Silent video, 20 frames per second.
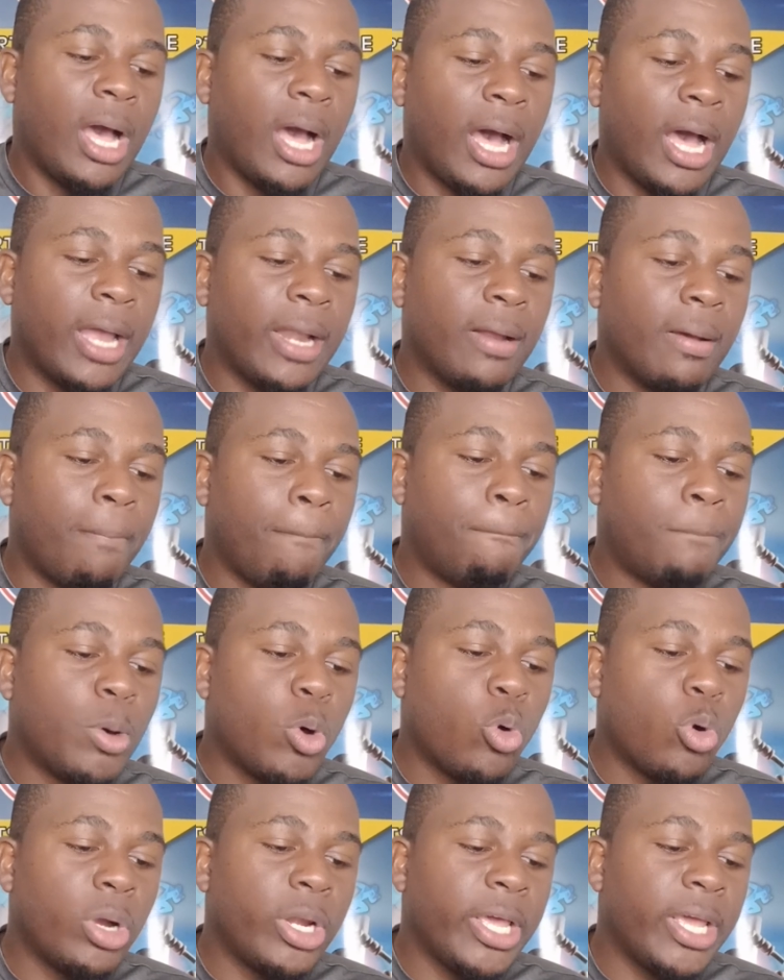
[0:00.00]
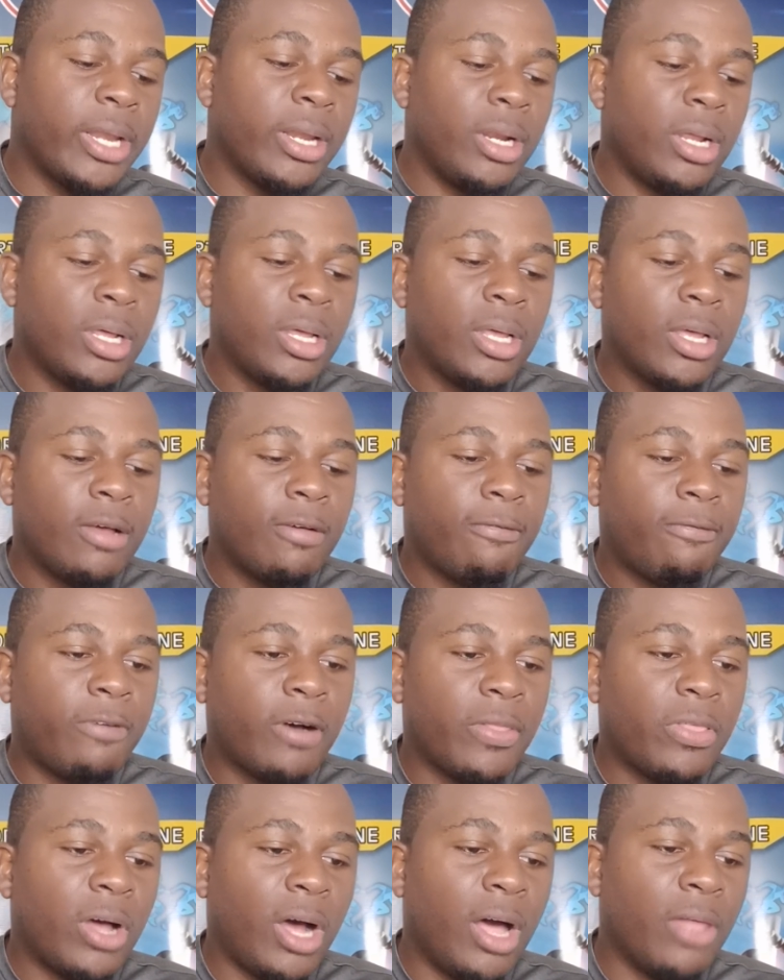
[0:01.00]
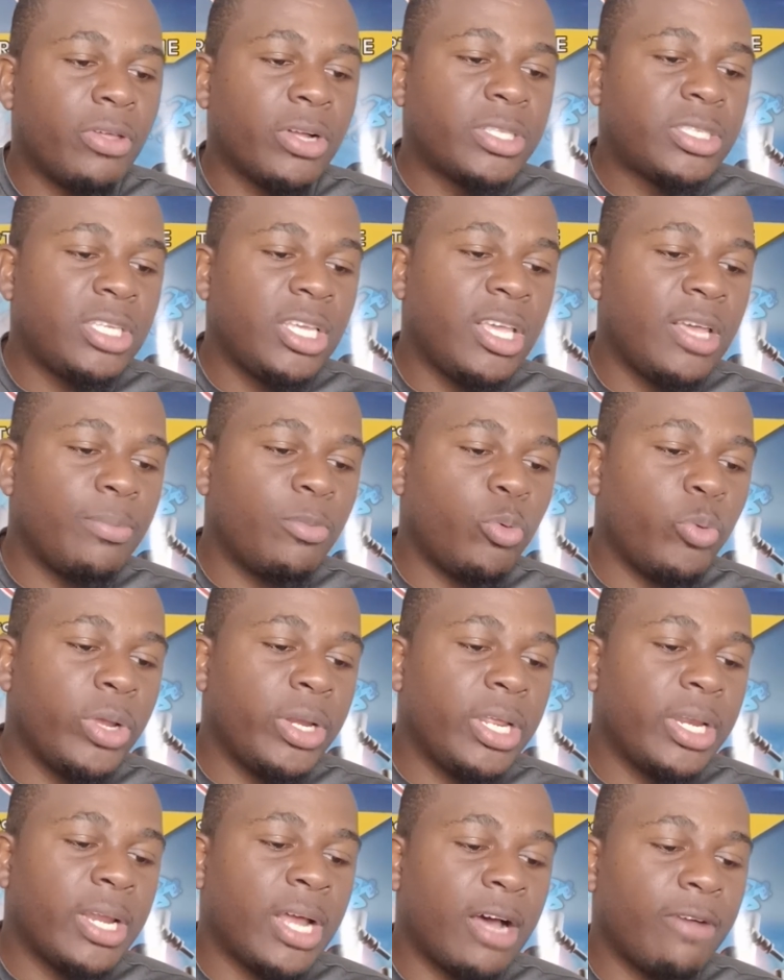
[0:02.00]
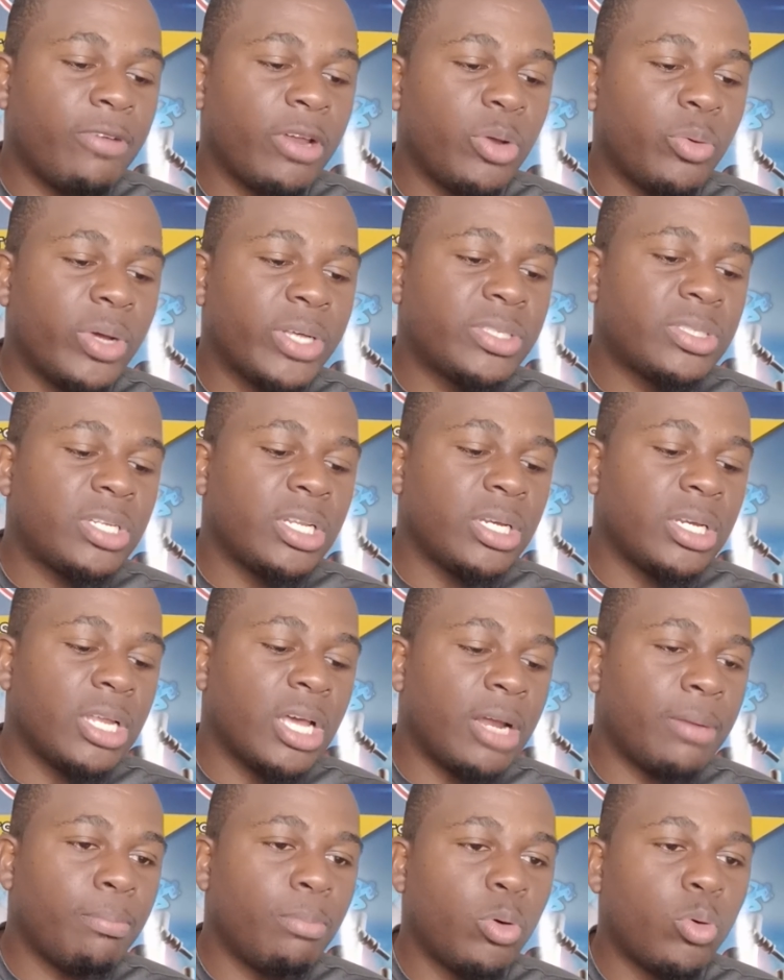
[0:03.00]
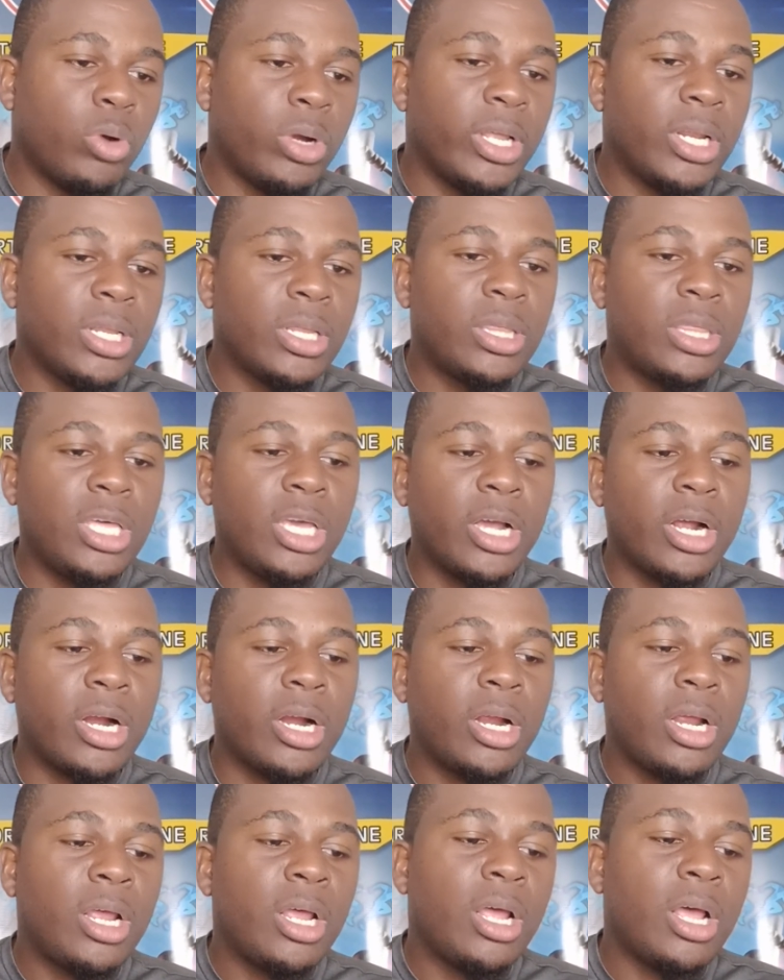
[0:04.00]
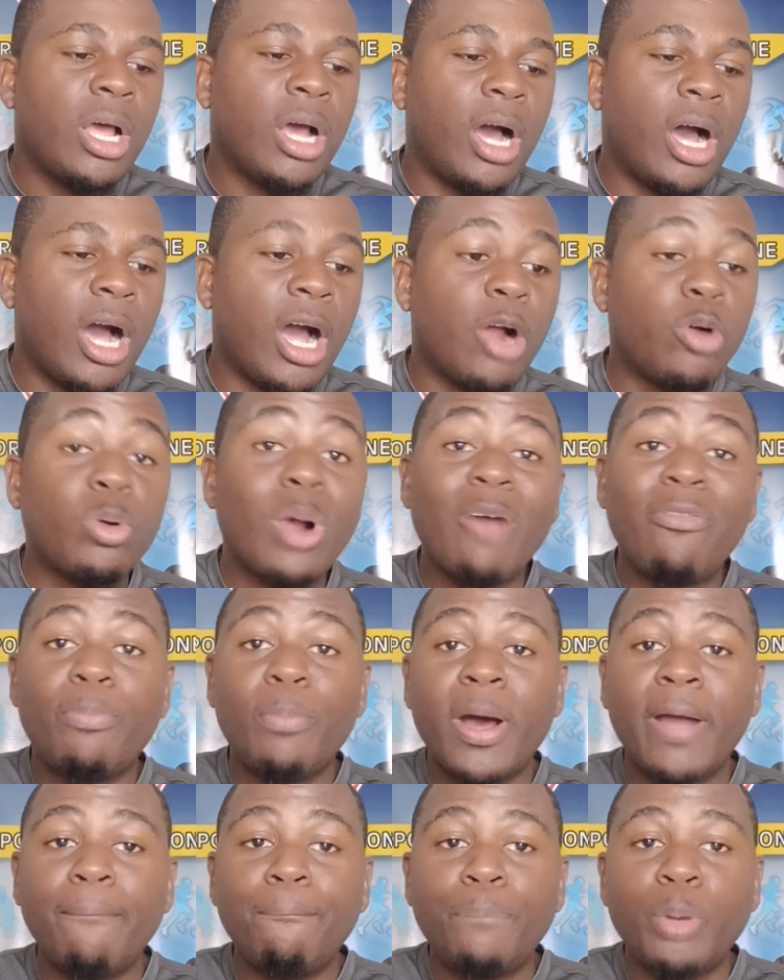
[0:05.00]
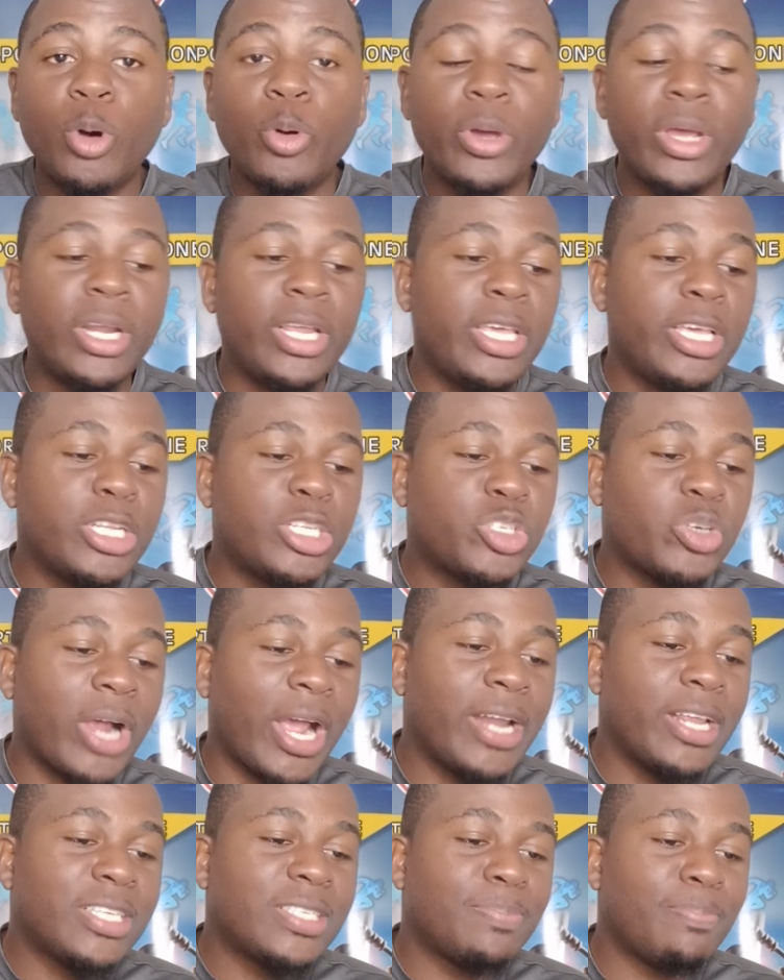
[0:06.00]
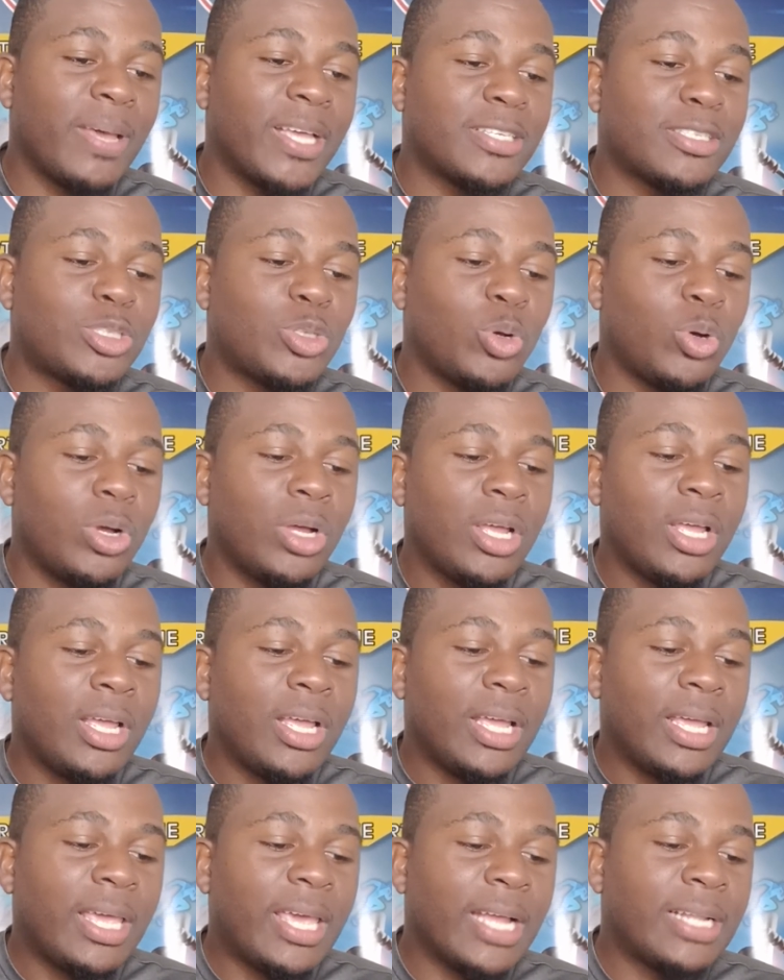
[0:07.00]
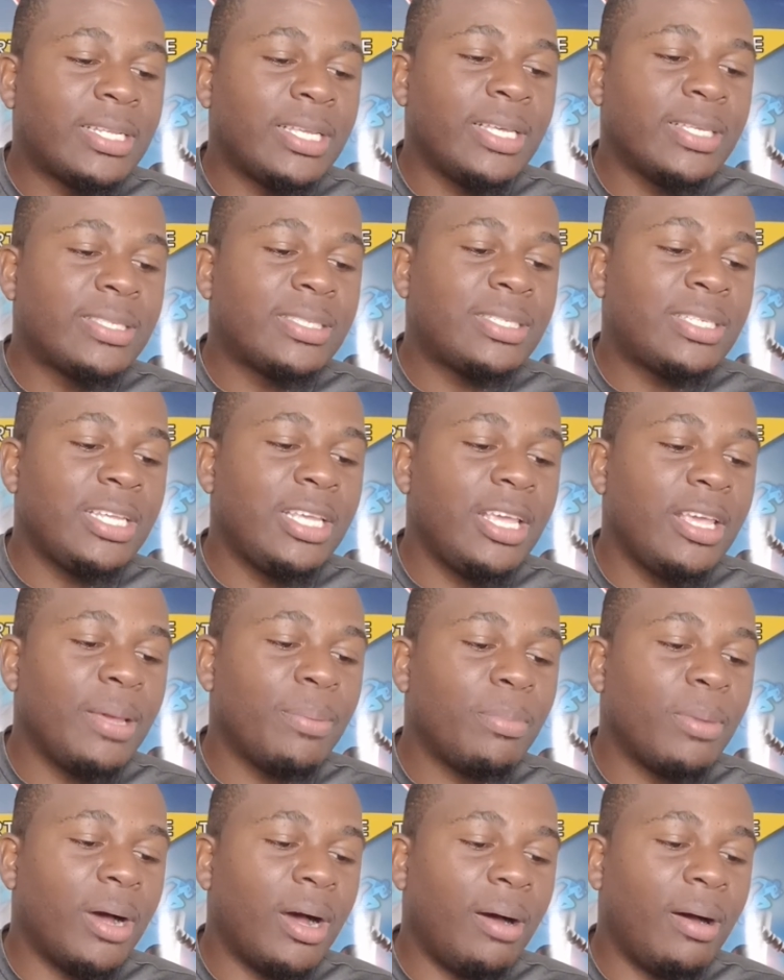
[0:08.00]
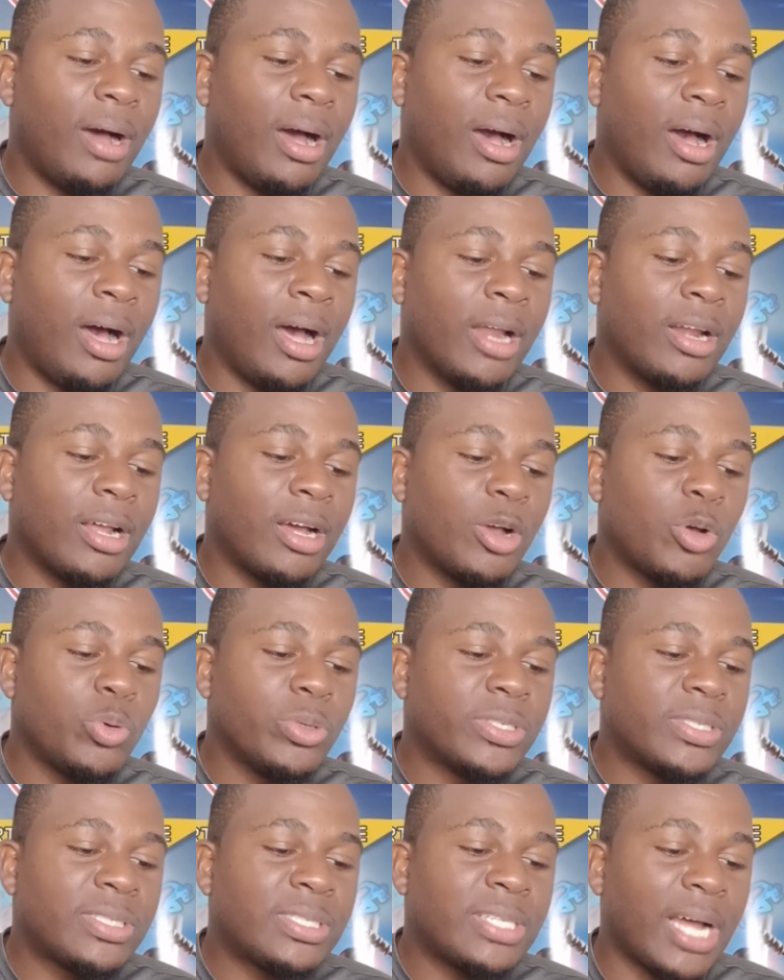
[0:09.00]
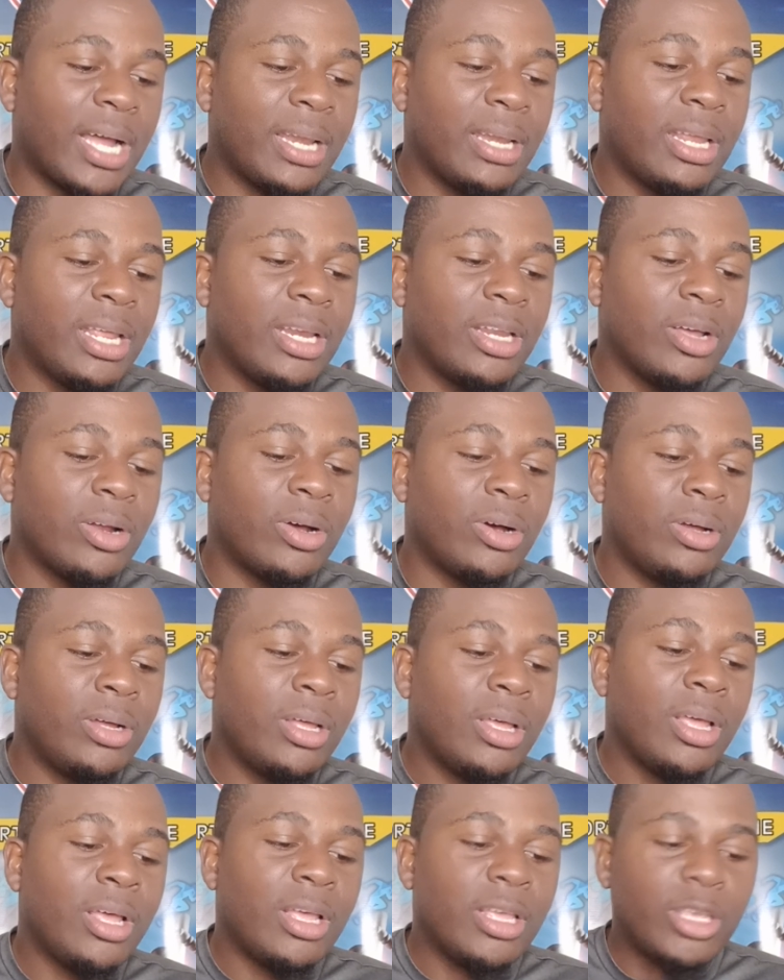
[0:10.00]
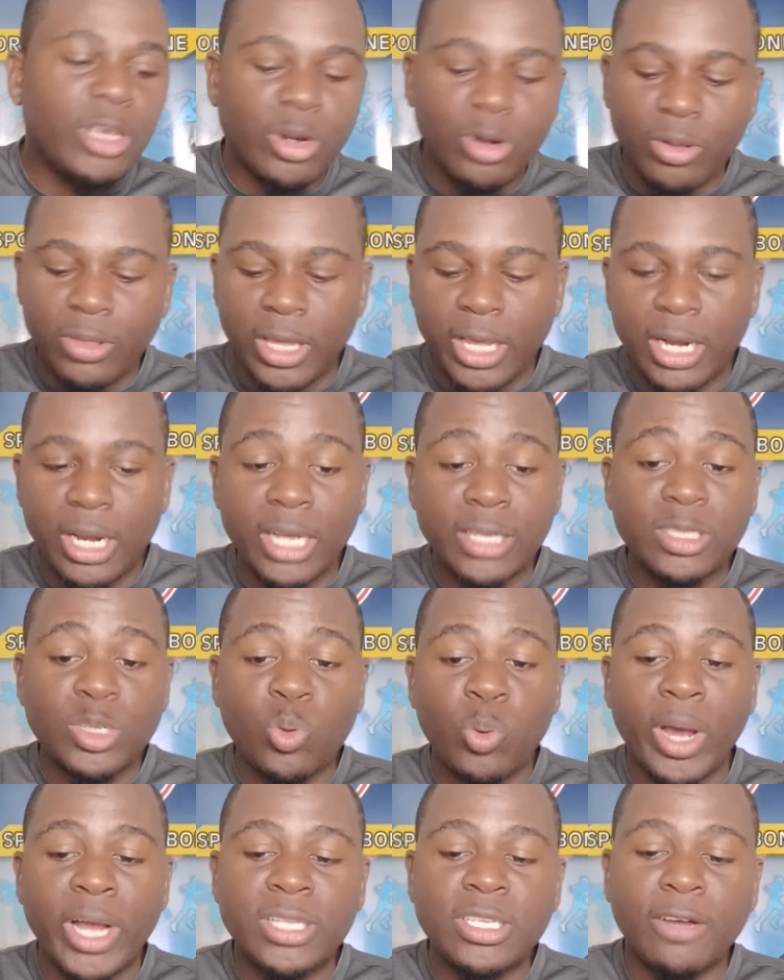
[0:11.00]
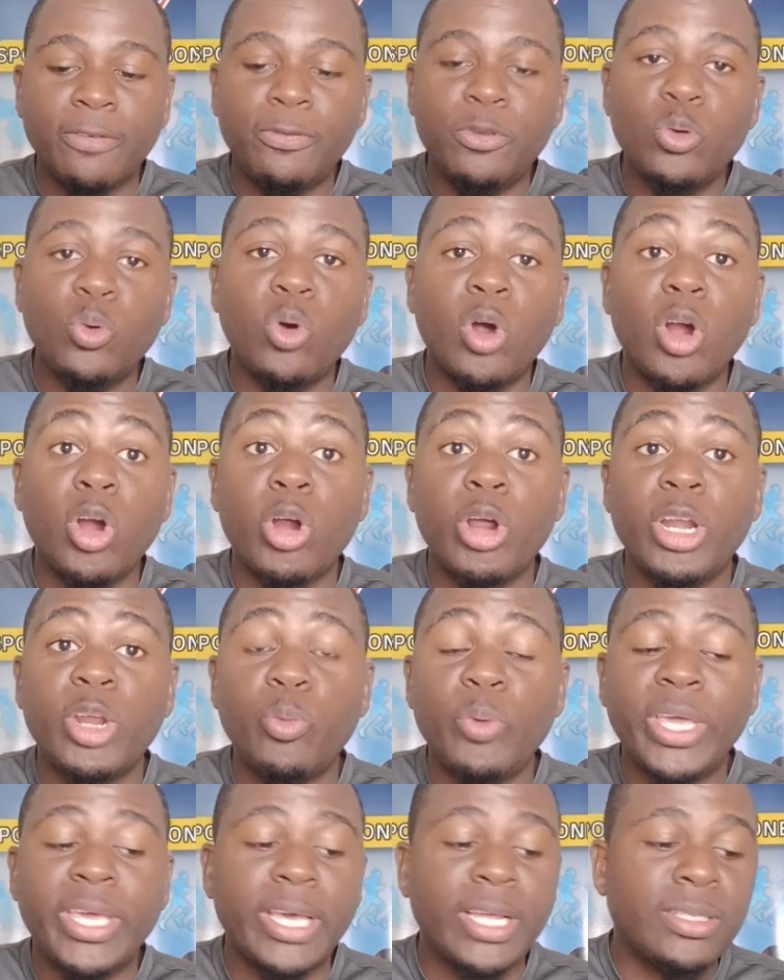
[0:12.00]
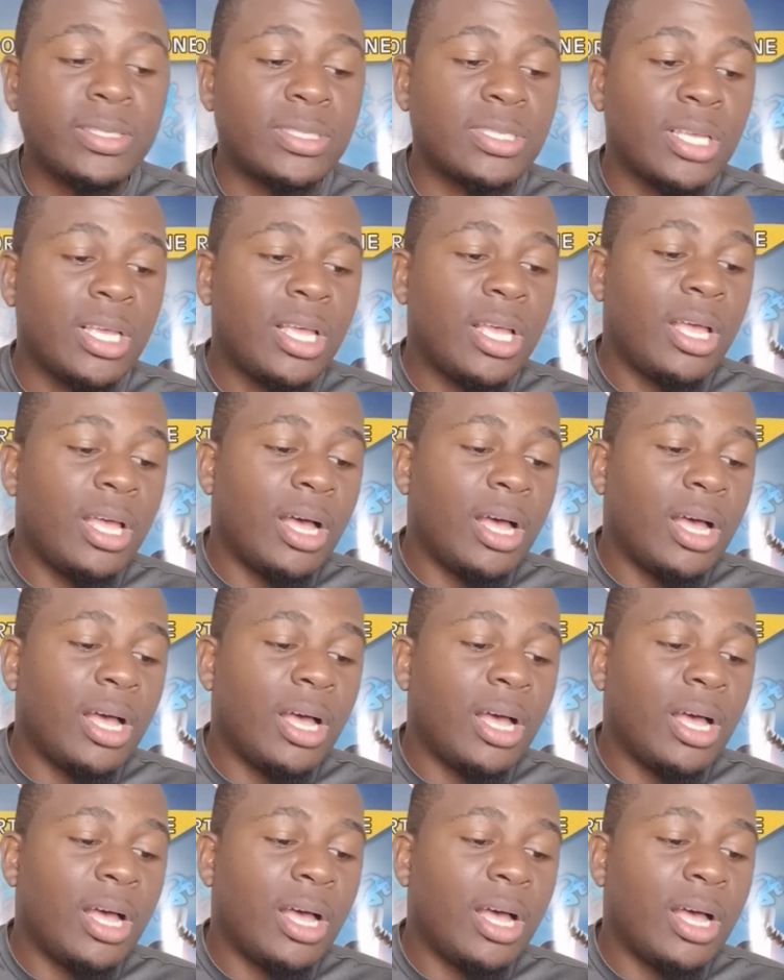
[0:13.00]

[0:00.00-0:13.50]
And bowling for the other team, we didn't have any West Indian bowling there. Rahman Powell, he tried his best to get his team on a good standing, you know. You know, they lost quite a few early wickets.